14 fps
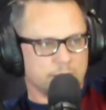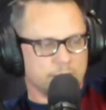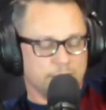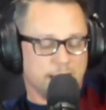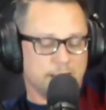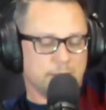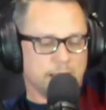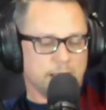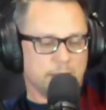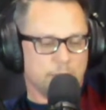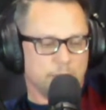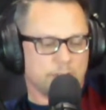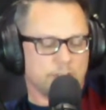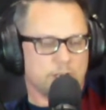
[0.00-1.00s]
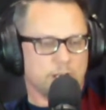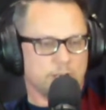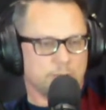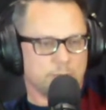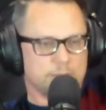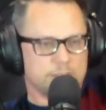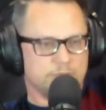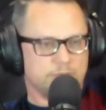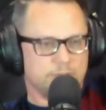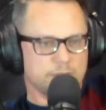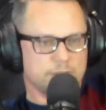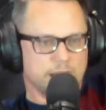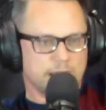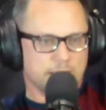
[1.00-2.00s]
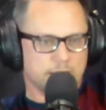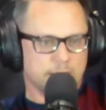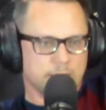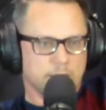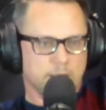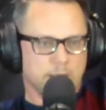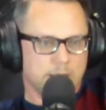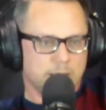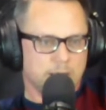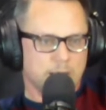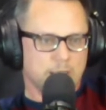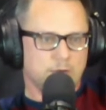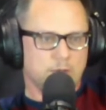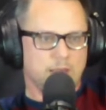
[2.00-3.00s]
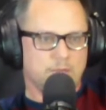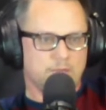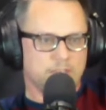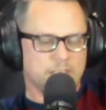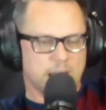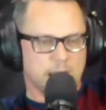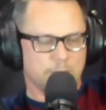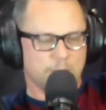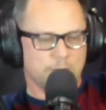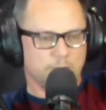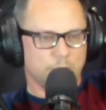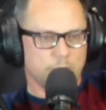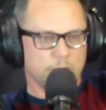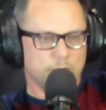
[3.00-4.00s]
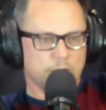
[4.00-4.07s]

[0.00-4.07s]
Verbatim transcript: And I don't like going to the doctor because it feels like I don't have the time for it.